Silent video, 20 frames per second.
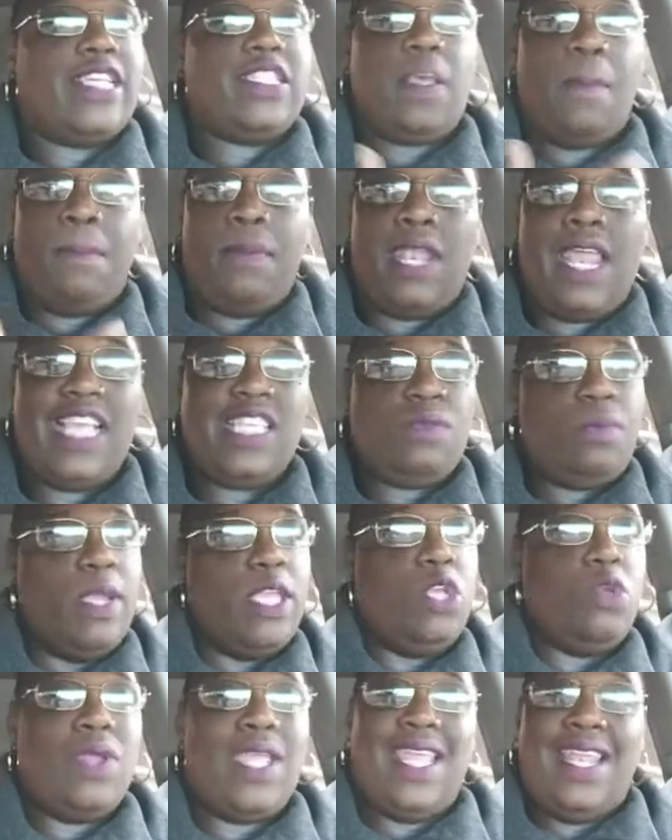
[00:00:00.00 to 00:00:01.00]
there's a place
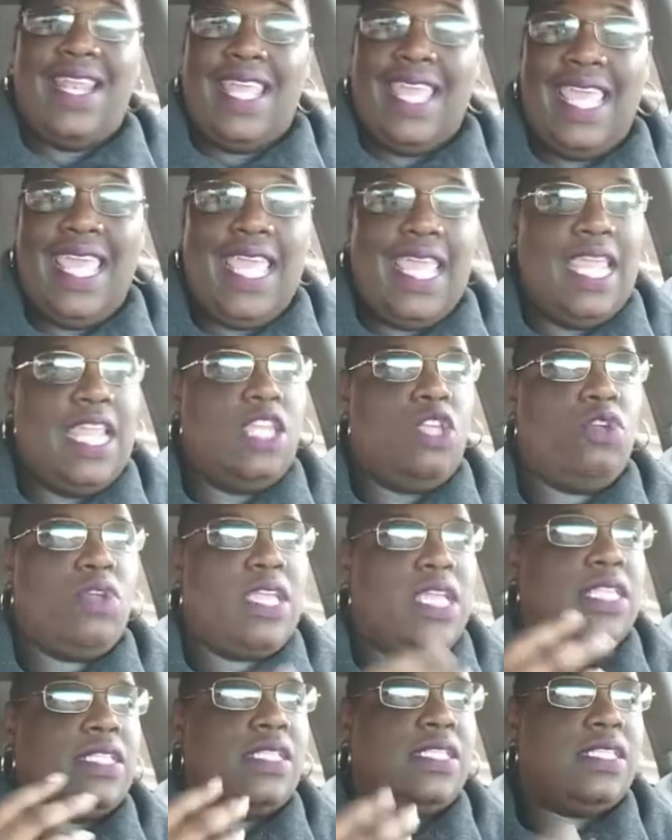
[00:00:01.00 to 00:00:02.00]
where you can hit and
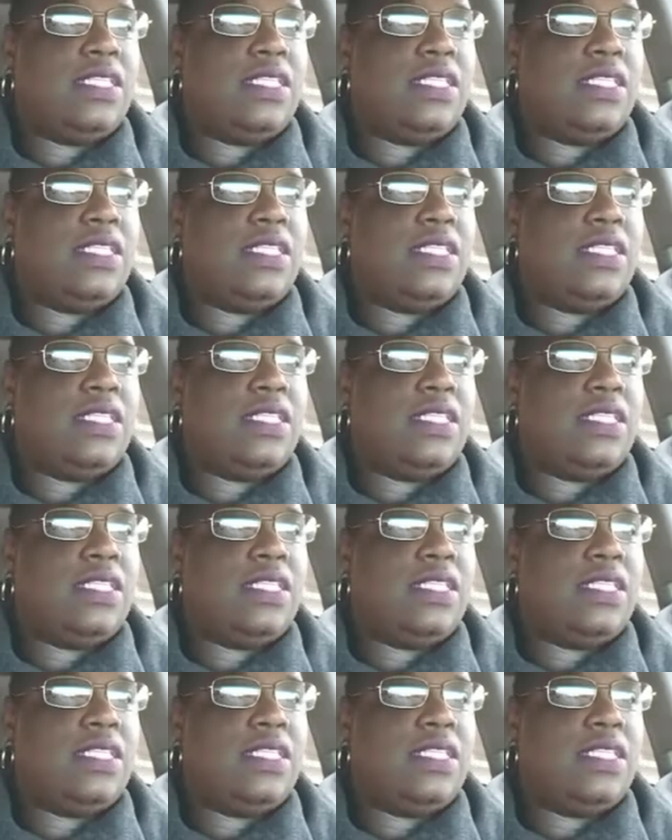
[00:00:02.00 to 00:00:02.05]
you can